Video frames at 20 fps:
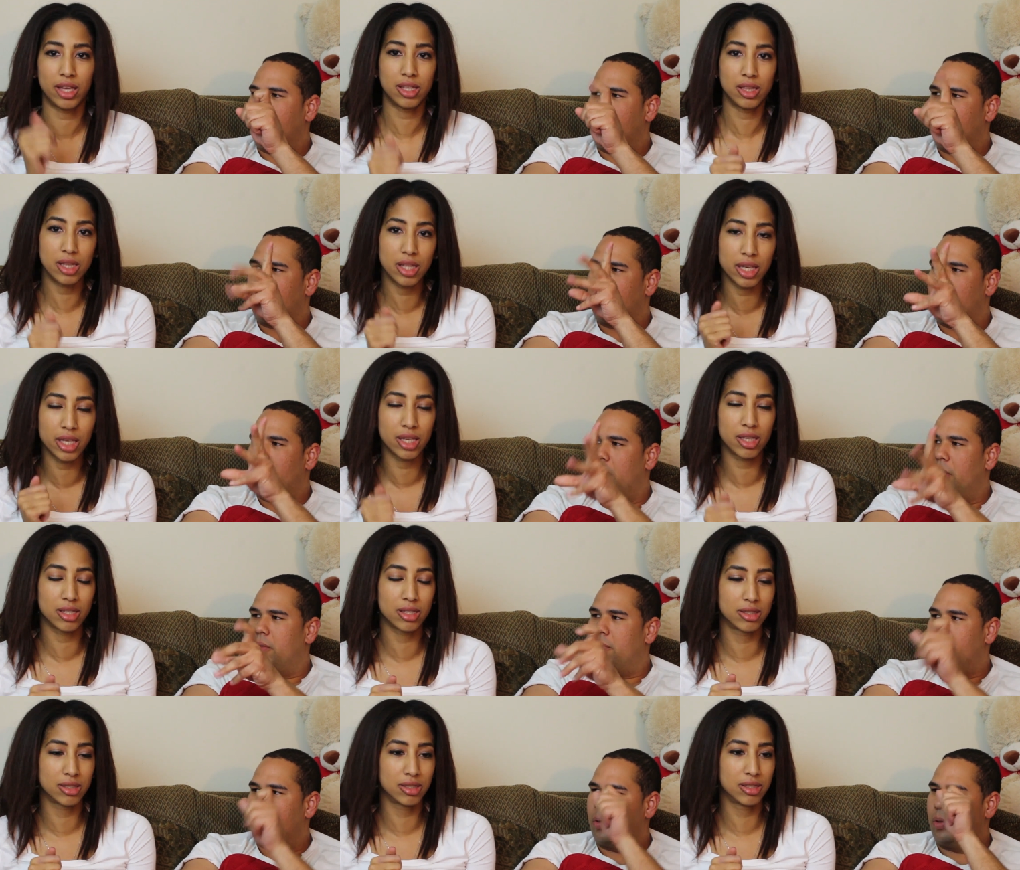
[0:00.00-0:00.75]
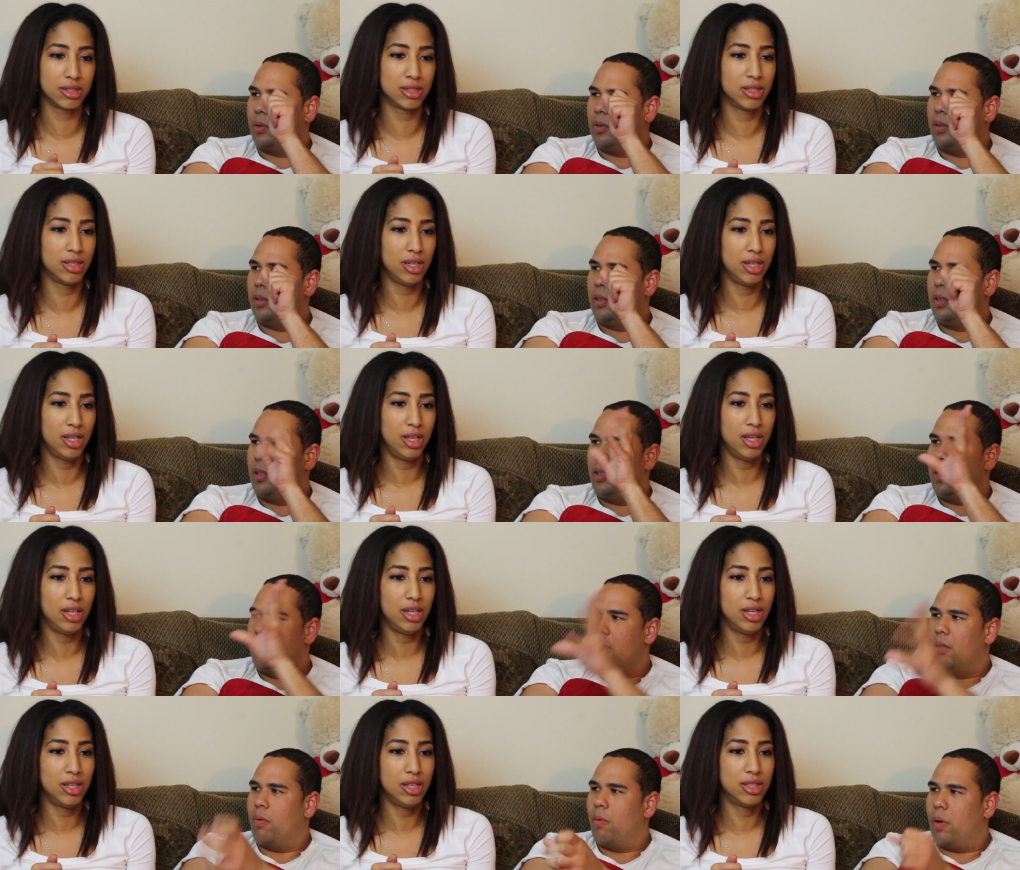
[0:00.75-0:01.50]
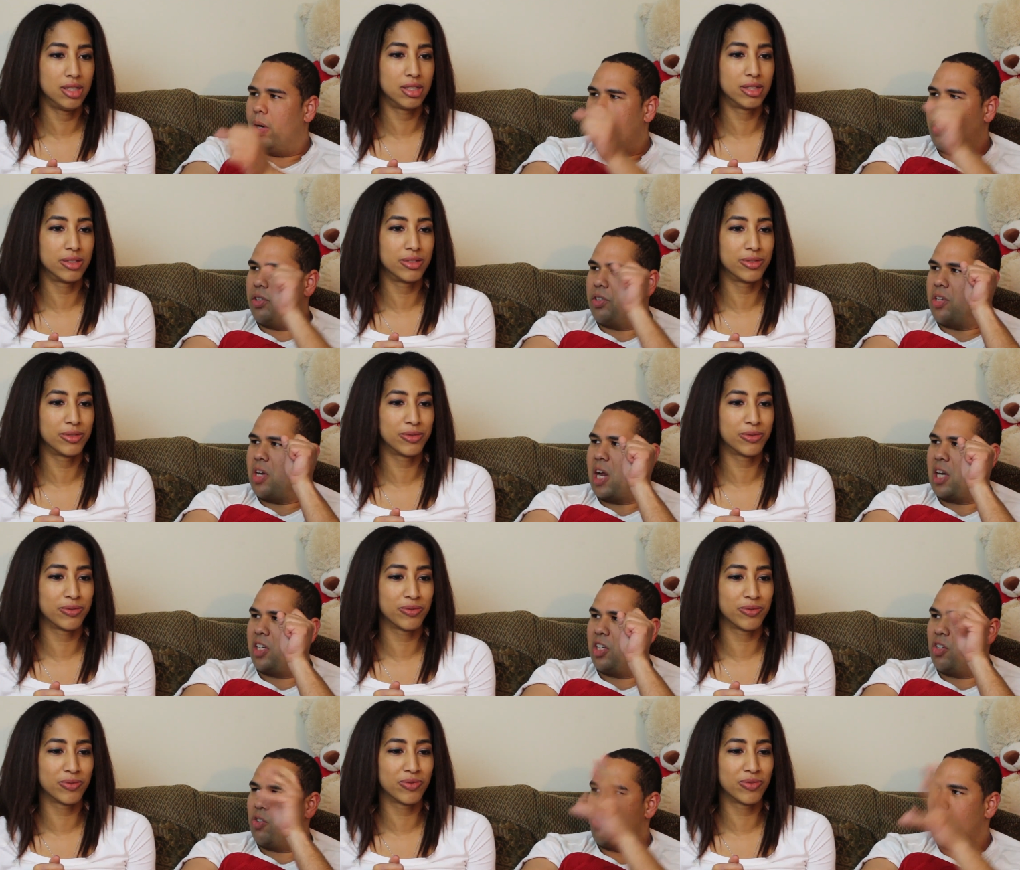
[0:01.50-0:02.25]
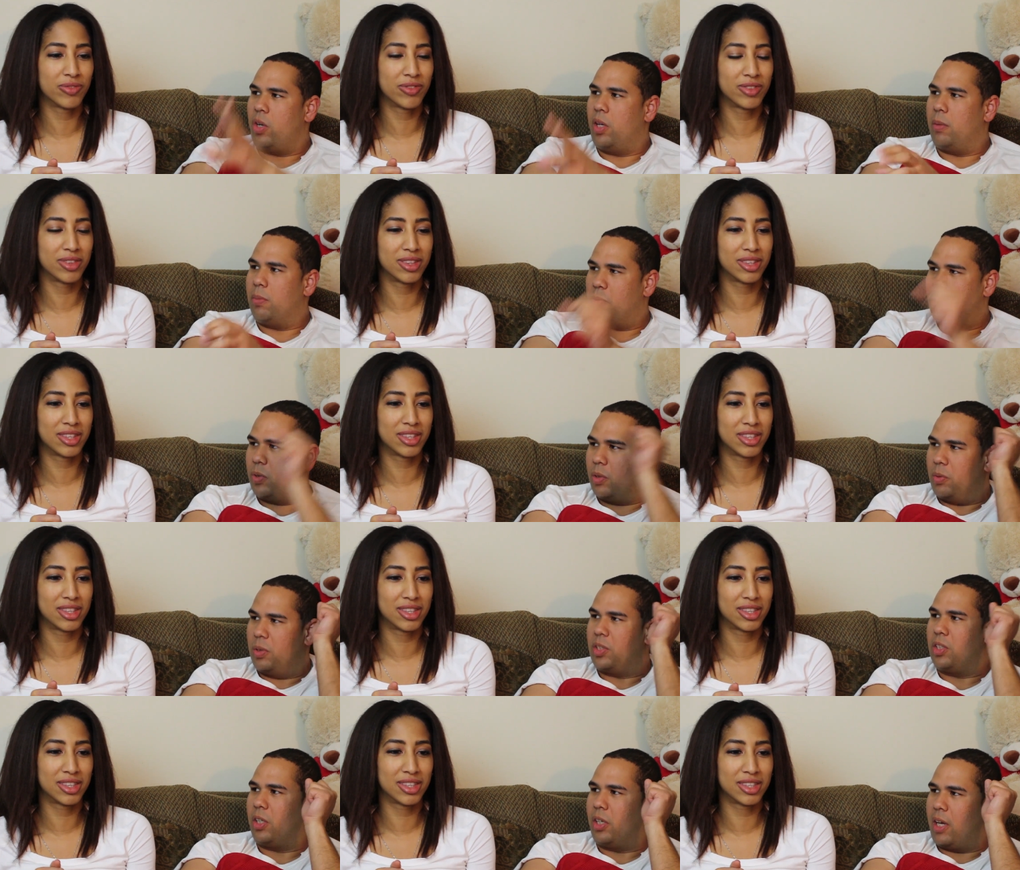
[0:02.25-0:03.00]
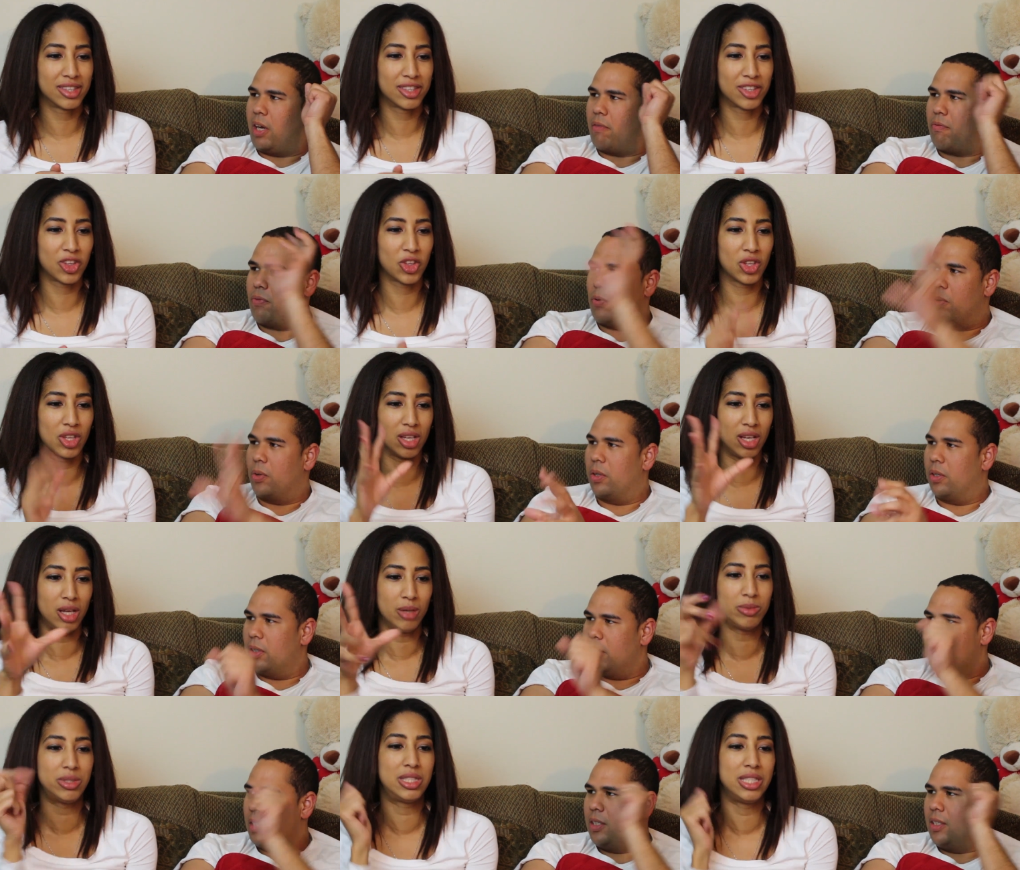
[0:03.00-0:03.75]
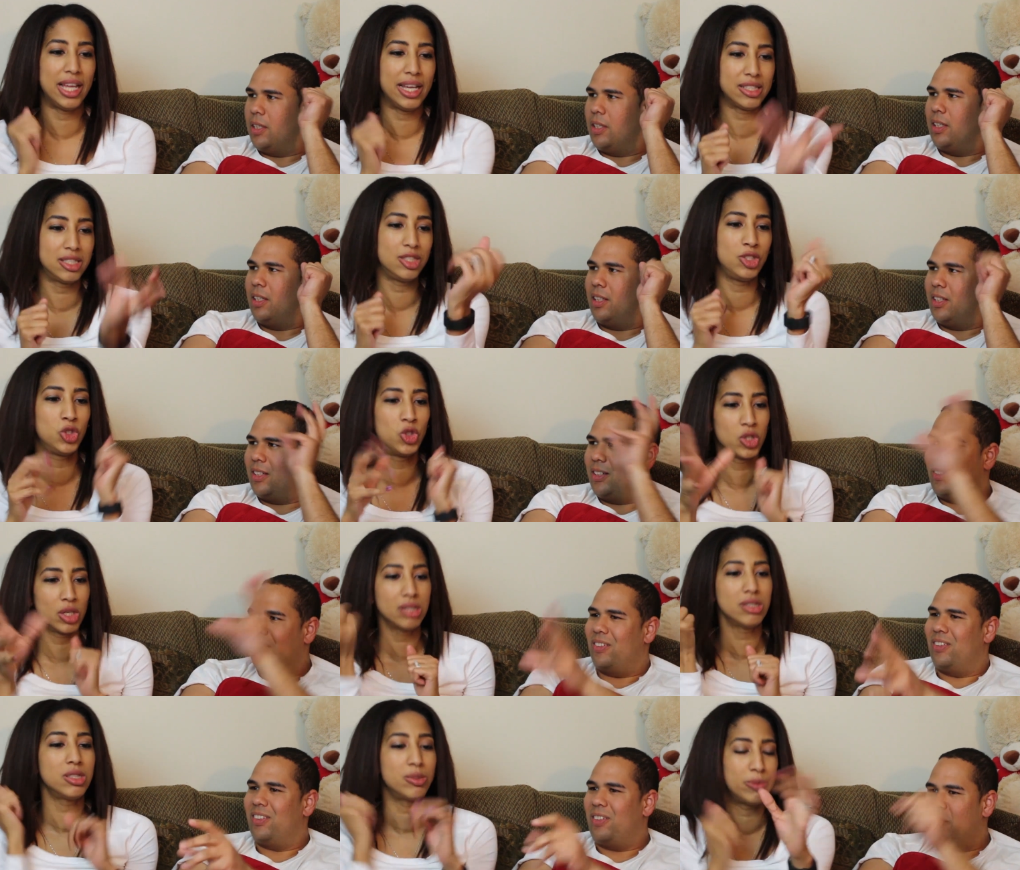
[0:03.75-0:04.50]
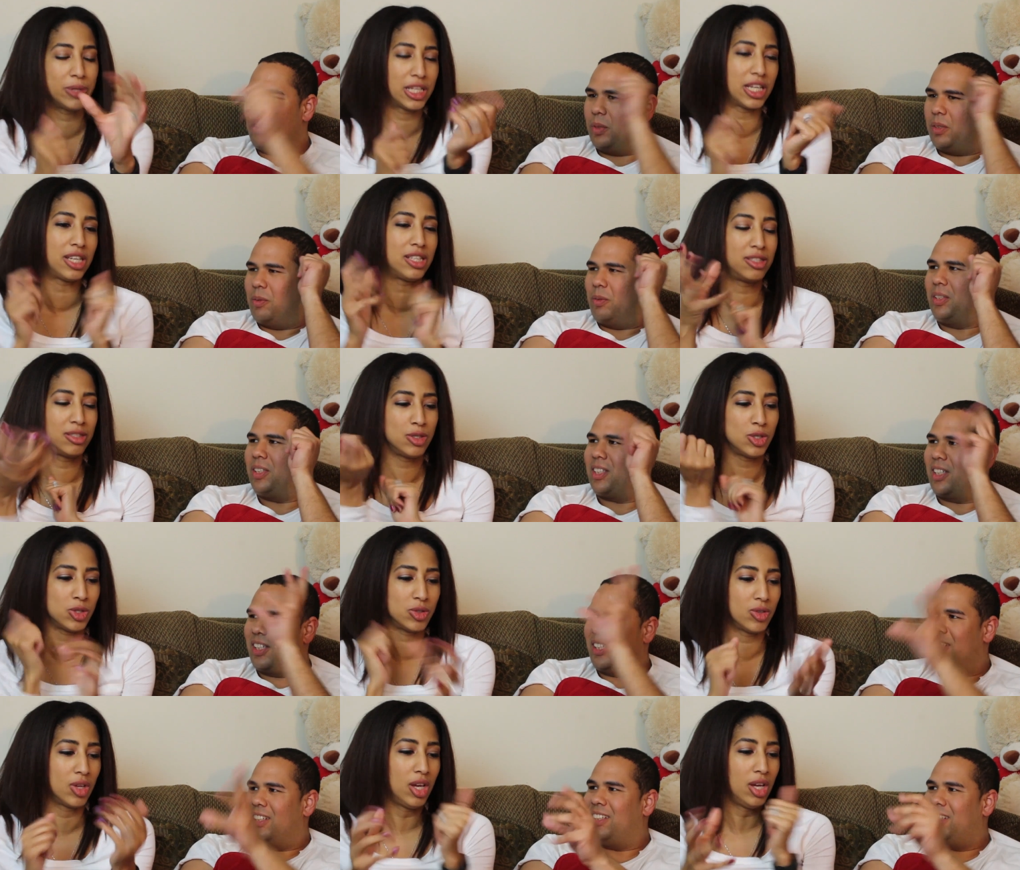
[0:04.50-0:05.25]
Speaker 1: What's all that for? Why are you snatching dreams? What, what's all that for?
Speaker 2: I'm snatching dreams because you